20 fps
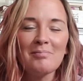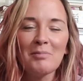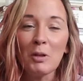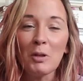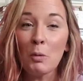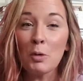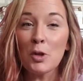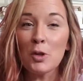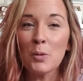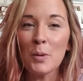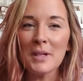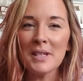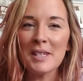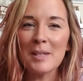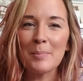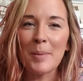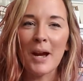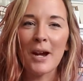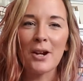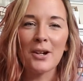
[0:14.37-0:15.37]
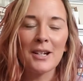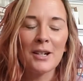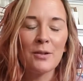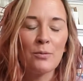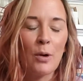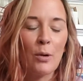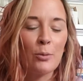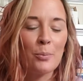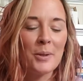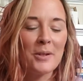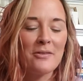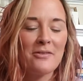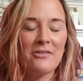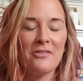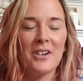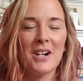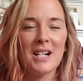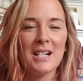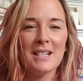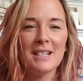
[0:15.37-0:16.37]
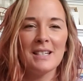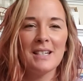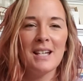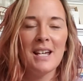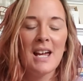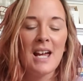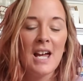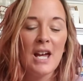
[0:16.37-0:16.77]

which is what inspired it. What would be fun?